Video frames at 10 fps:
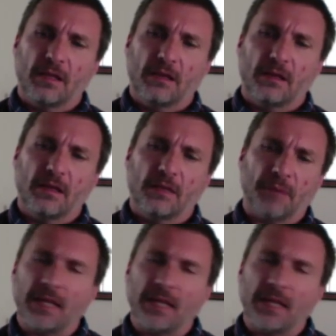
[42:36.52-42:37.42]
But I
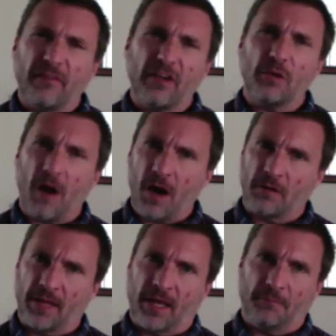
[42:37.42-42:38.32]
love how you honor
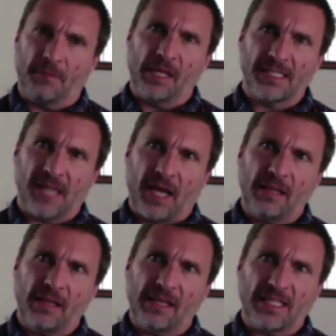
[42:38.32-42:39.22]
that, because I
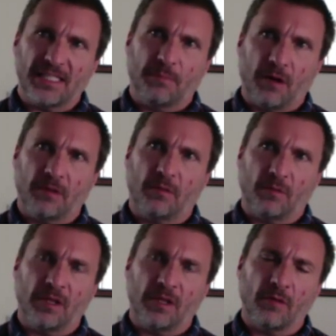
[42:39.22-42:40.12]
think that's a part that we don't